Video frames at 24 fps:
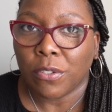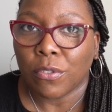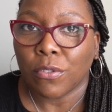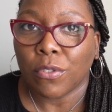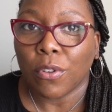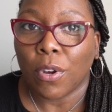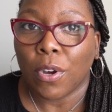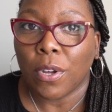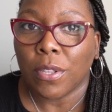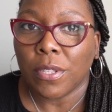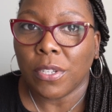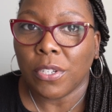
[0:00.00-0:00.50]

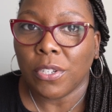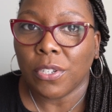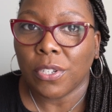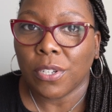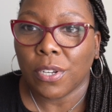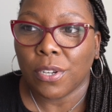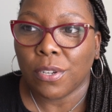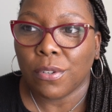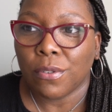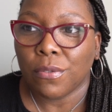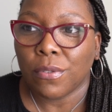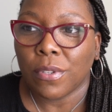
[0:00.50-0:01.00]
on these
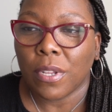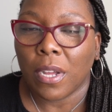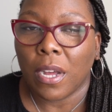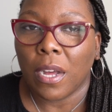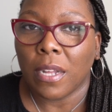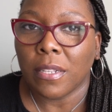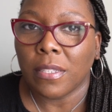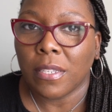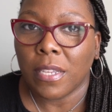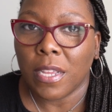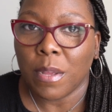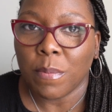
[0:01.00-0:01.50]
shows
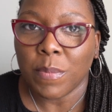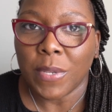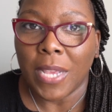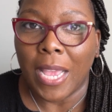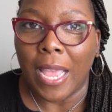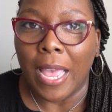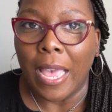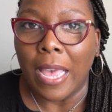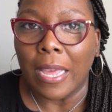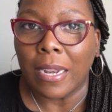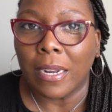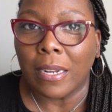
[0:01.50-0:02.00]
attempt to
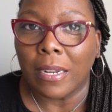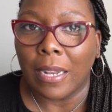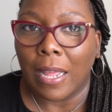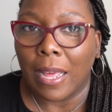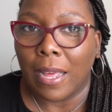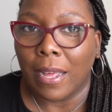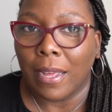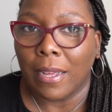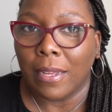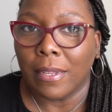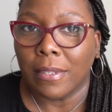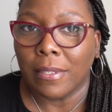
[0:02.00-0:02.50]

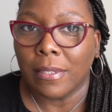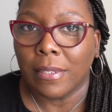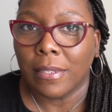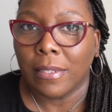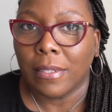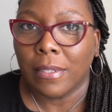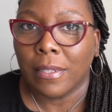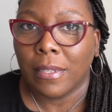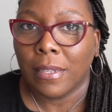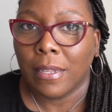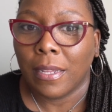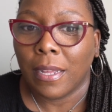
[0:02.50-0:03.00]
analyze,
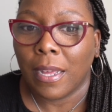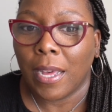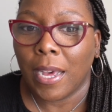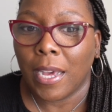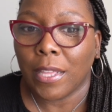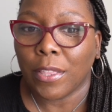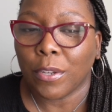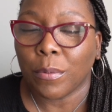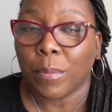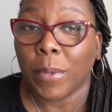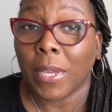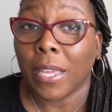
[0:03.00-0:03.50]

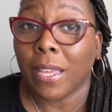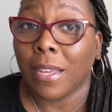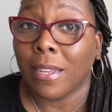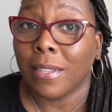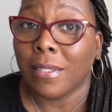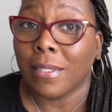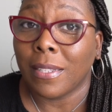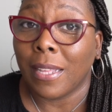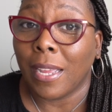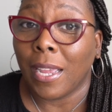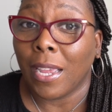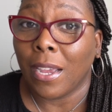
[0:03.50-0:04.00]
either
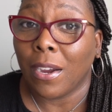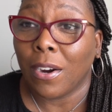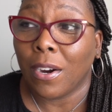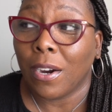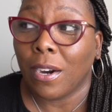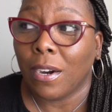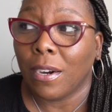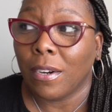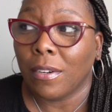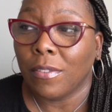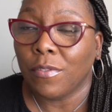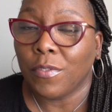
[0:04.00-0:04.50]
because they
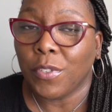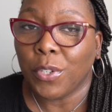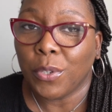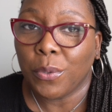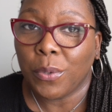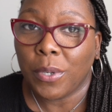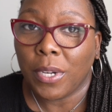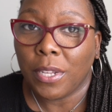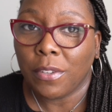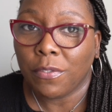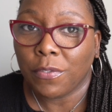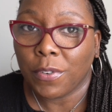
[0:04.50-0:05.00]
are
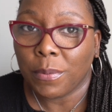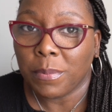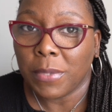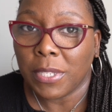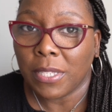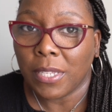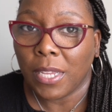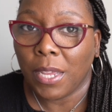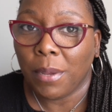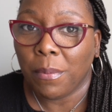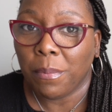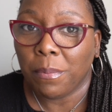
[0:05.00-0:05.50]
viewing it from the
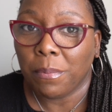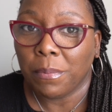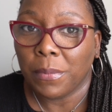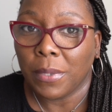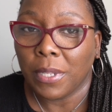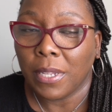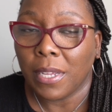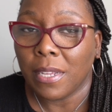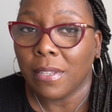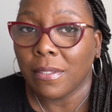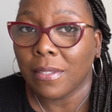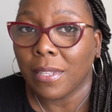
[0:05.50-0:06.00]
same
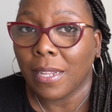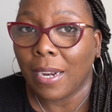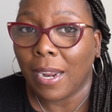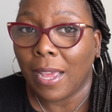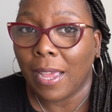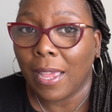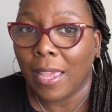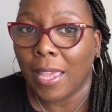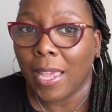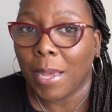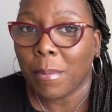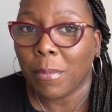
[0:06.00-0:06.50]
lens that
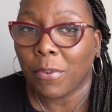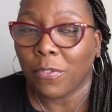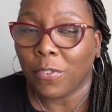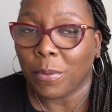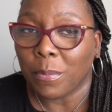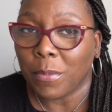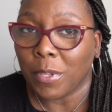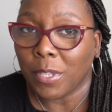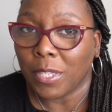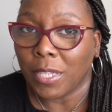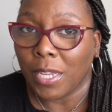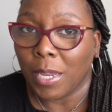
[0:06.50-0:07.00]
I am or
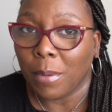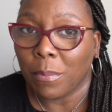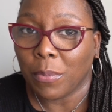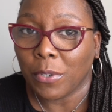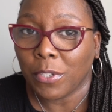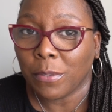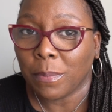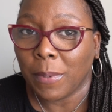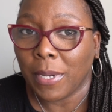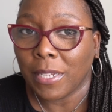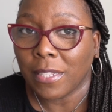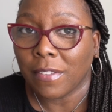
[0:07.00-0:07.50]
from the same
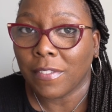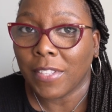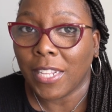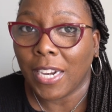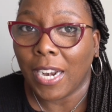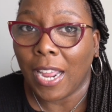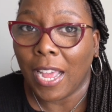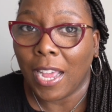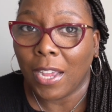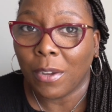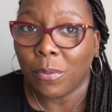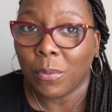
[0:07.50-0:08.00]
perspective that
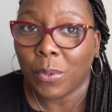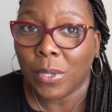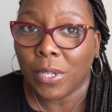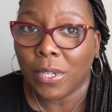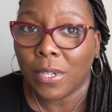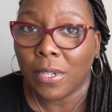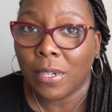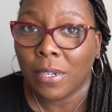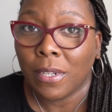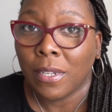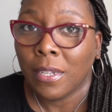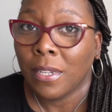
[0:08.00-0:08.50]
I
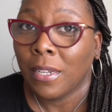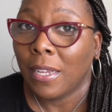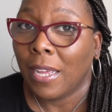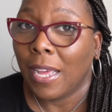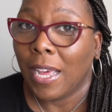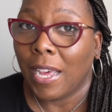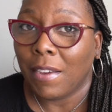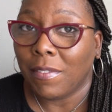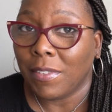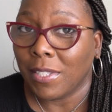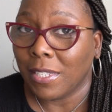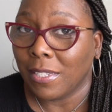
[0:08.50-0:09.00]
would,
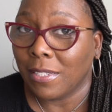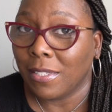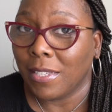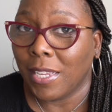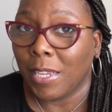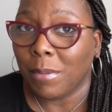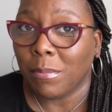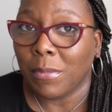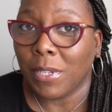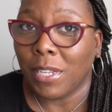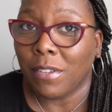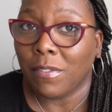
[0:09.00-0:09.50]
having the
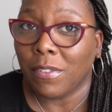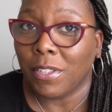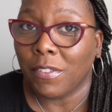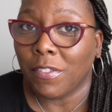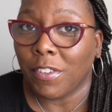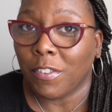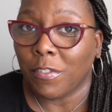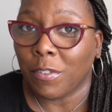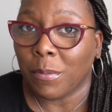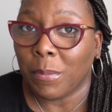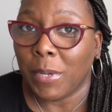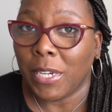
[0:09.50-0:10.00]
same level of
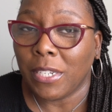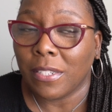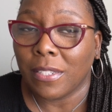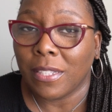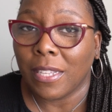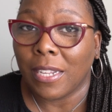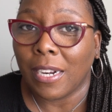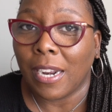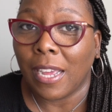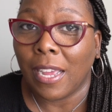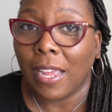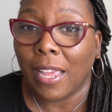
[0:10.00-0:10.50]
information
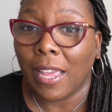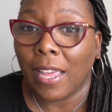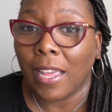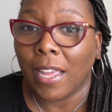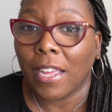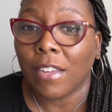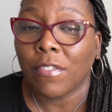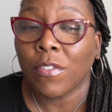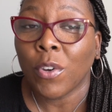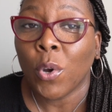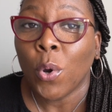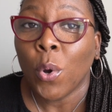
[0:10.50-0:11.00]
that I
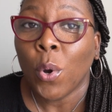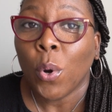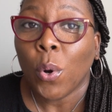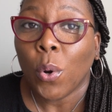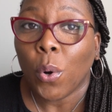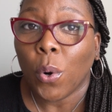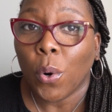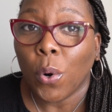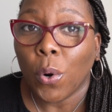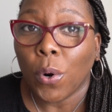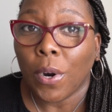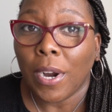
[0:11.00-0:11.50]
have,
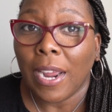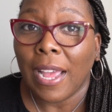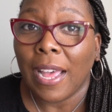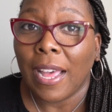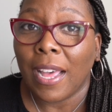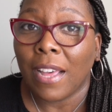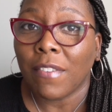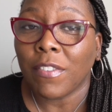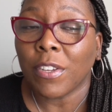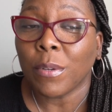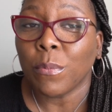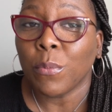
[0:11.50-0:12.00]
or
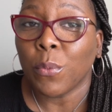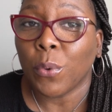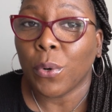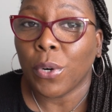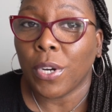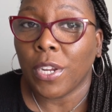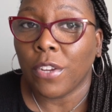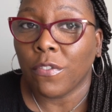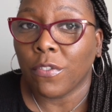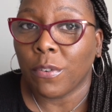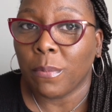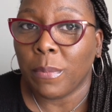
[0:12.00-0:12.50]
having
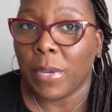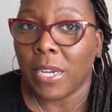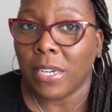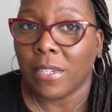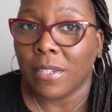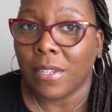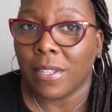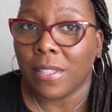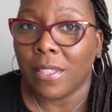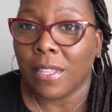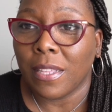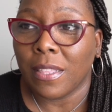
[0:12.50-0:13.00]
more
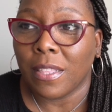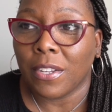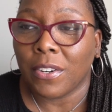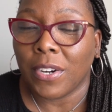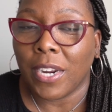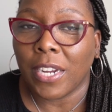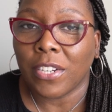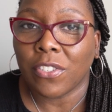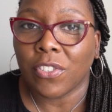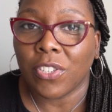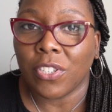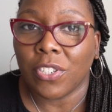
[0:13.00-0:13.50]
information than they're
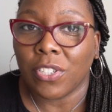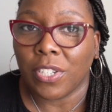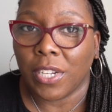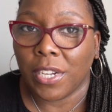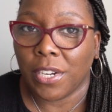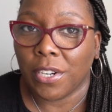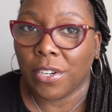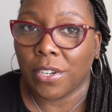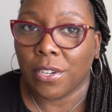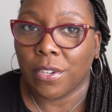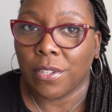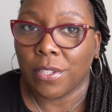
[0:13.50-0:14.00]
actually
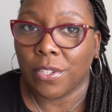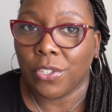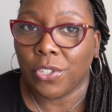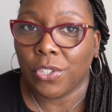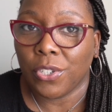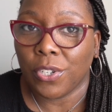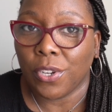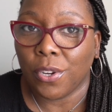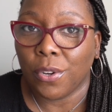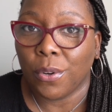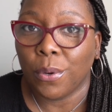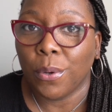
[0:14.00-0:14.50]
sharing on this
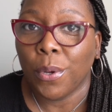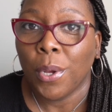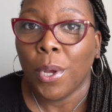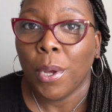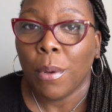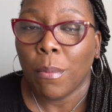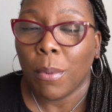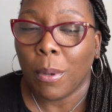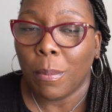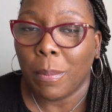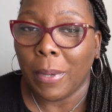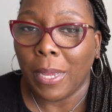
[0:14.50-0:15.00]
show,
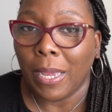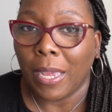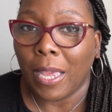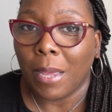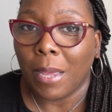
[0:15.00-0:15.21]
but being